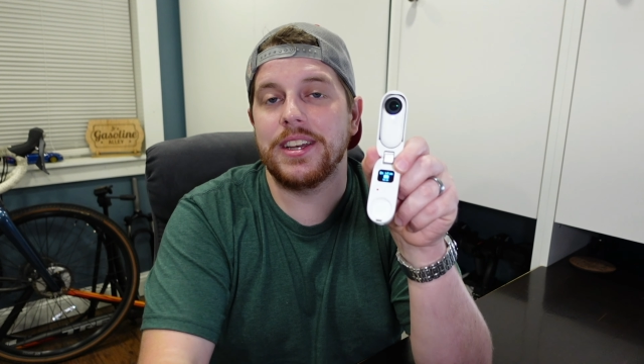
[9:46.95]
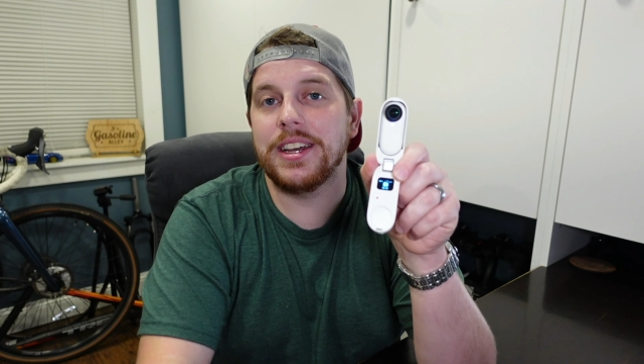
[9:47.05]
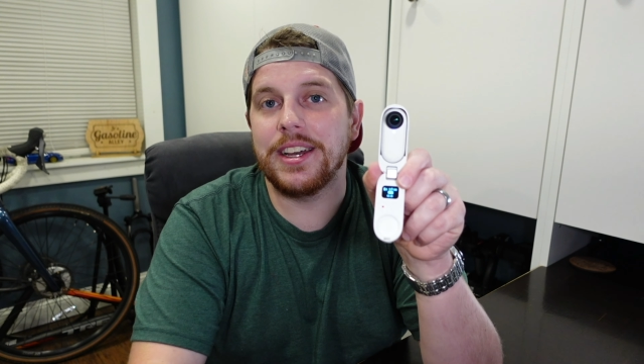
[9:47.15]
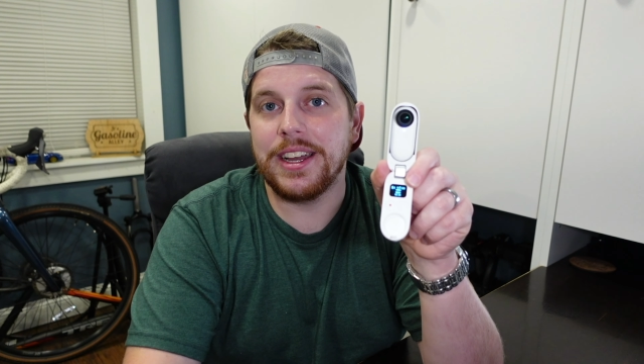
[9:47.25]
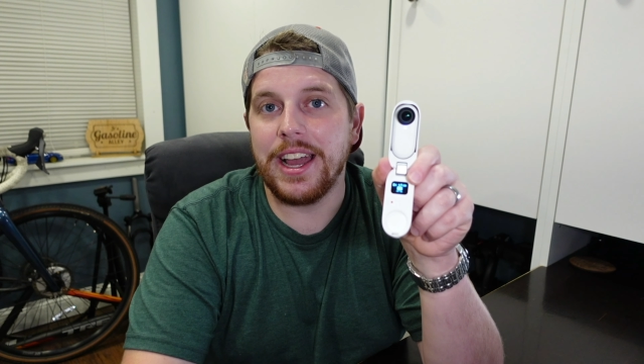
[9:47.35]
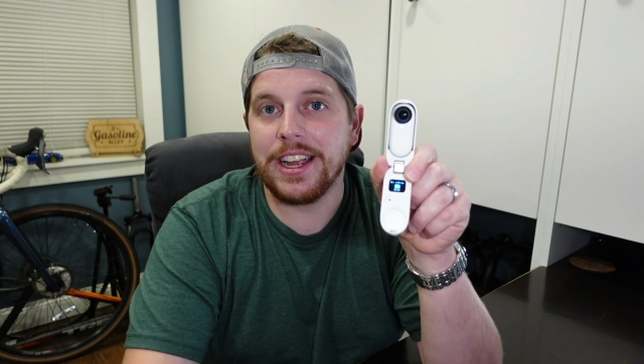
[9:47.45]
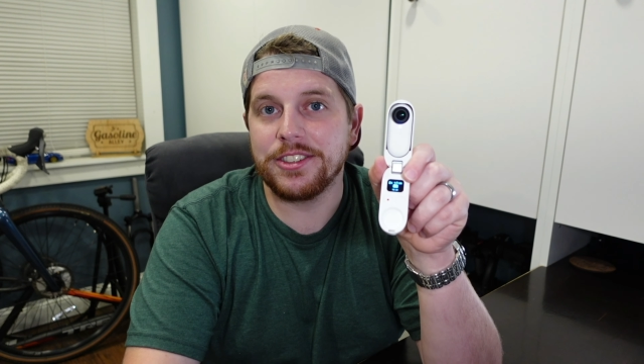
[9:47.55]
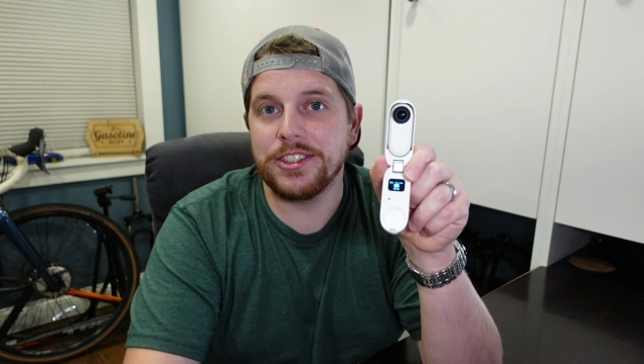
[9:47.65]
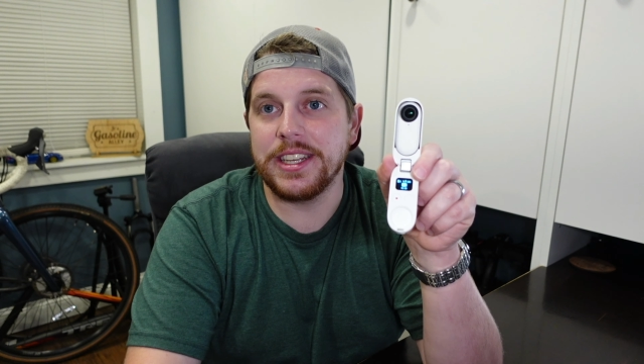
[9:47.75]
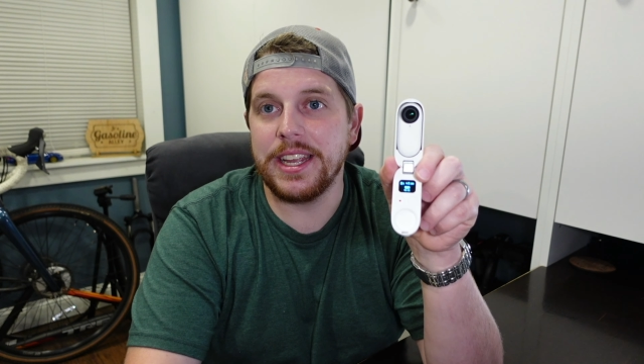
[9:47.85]

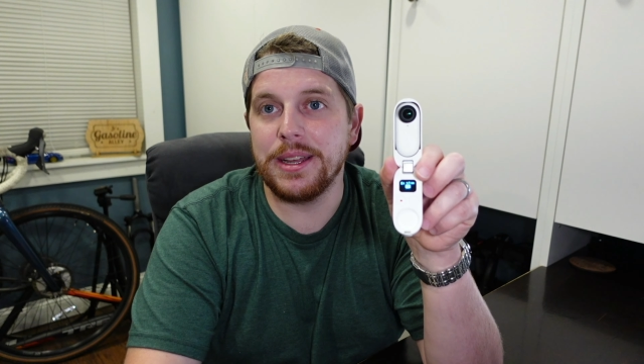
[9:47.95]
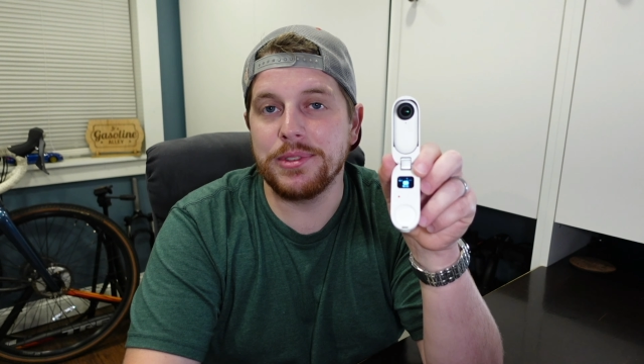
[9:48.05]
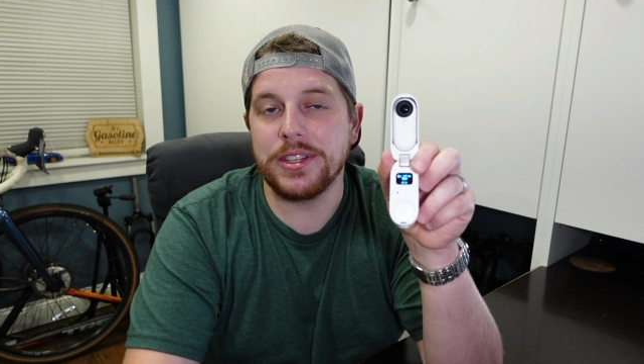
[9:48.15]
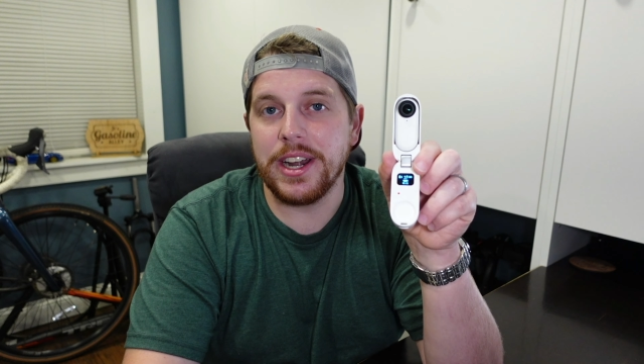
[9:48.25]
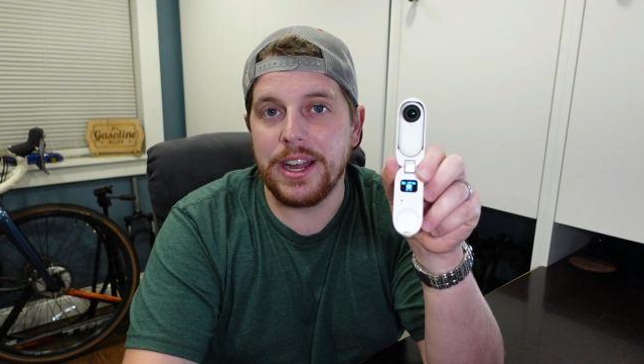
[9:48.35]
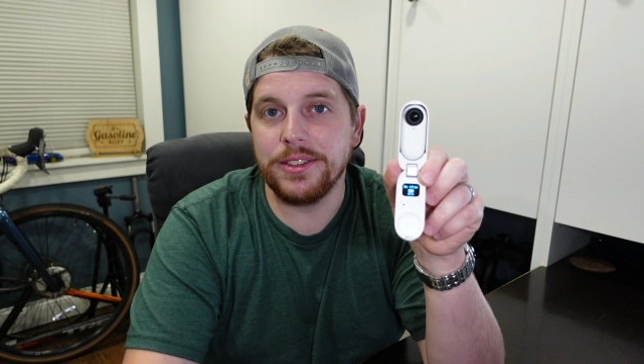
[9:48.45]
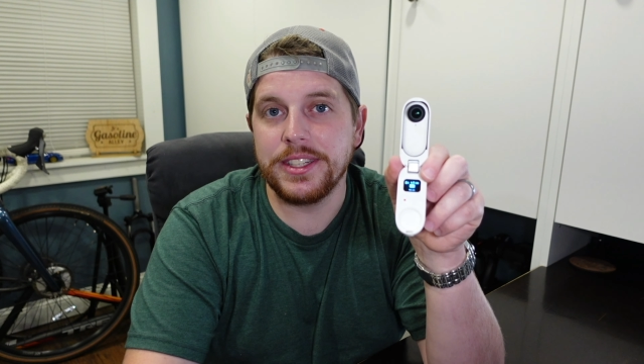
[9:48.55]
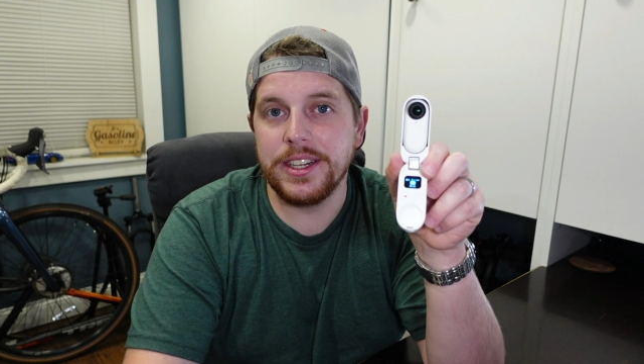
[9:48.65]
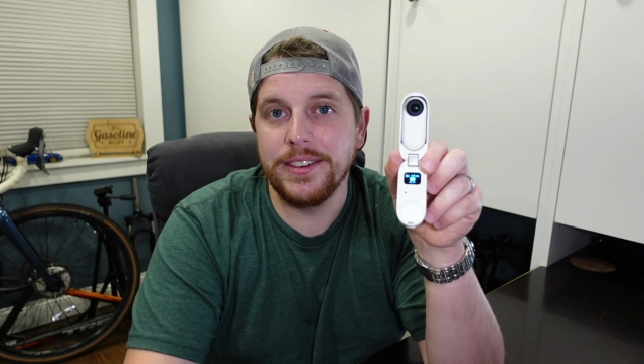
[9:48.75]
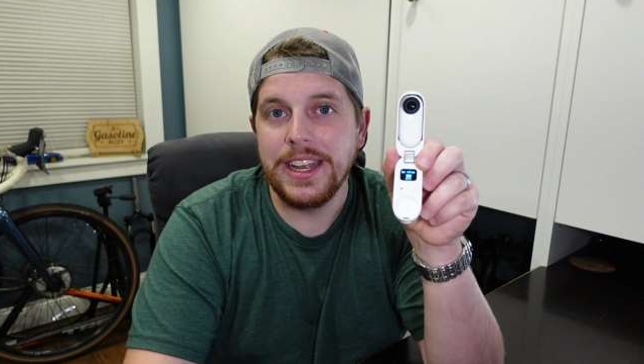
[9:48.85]
action cams that are out
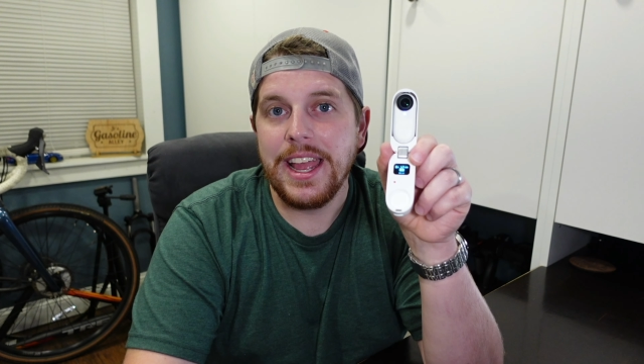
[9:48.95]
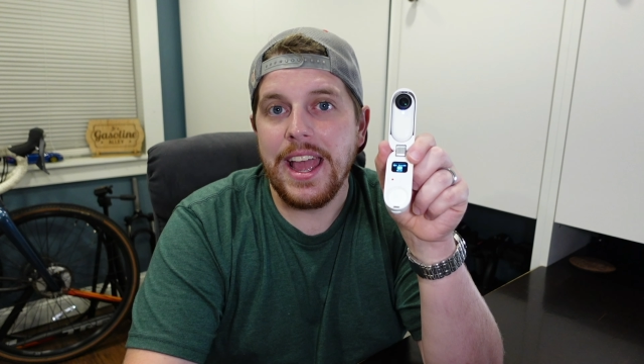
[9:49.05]
there.